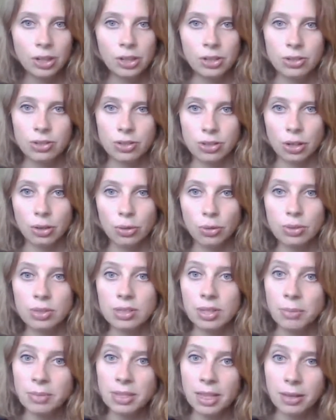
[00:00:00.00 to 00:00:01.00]
So
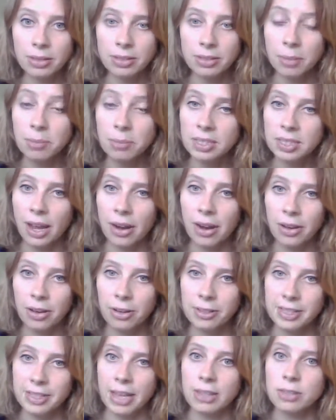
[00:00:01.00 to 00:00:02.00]
some
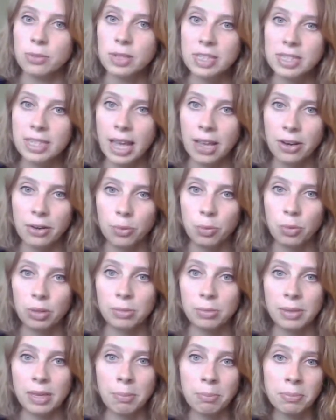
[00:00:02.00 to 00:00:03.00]
scenarios, as we said, will
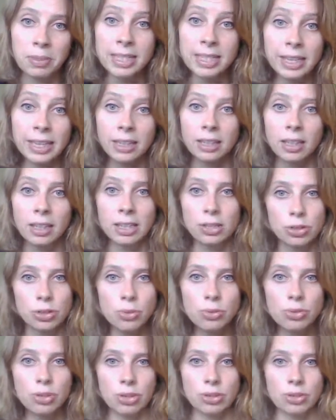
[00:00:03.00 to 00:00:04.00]
be particularly
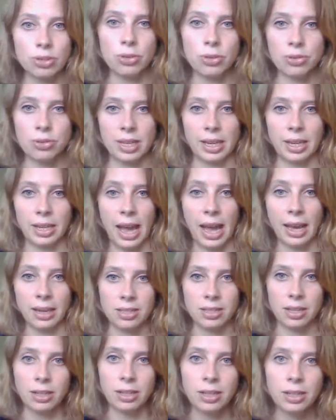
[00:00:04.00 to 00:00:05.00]
suited to using an
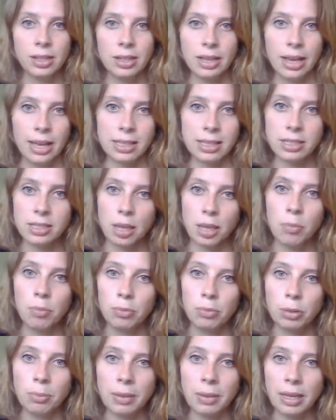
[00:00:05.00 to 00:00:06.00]
actor, and some
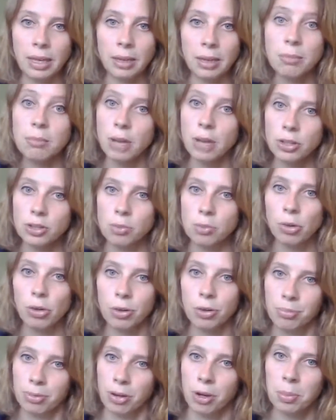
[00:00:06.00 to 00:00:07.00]
will be much more
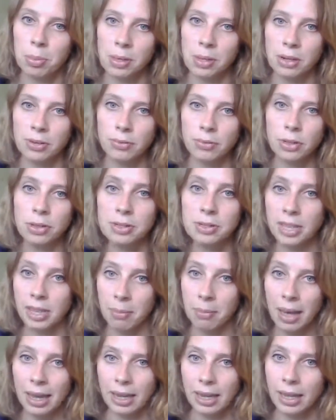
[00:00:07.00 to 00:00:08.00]
appropriate for using a
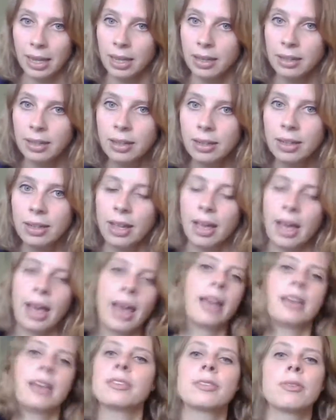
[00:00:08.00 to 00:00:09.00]
mannequin.
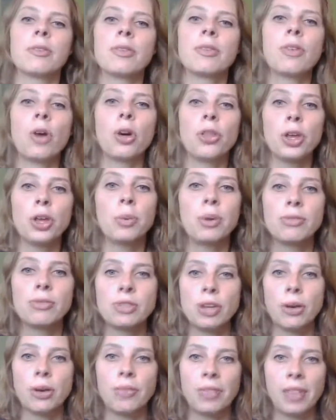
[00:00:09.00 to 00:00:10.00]
And although we've
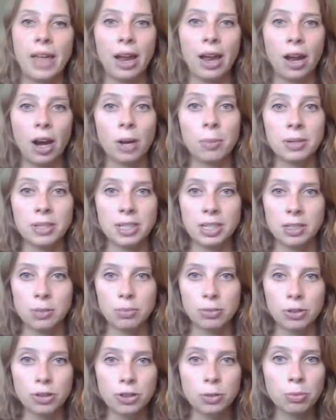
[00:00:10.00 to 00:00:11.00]
shown that our
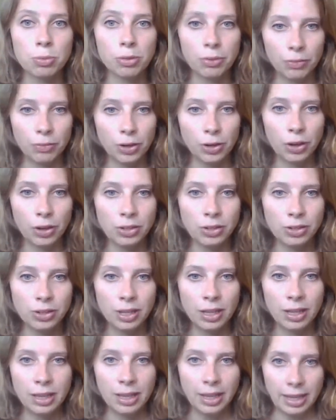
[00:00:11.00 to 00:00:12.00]
participants preferred,
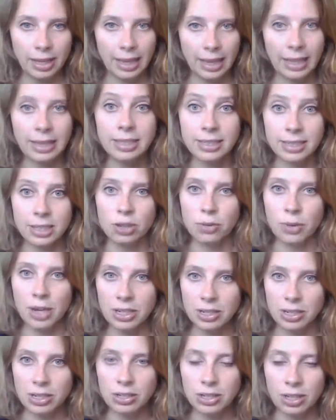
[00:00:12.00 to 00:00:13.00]
in
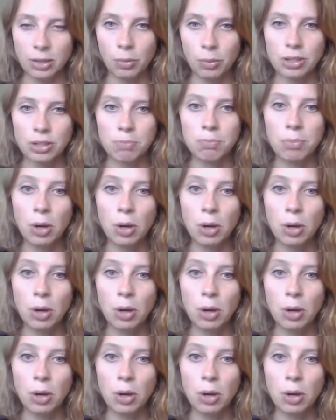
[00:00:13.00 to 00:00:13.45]
situations in which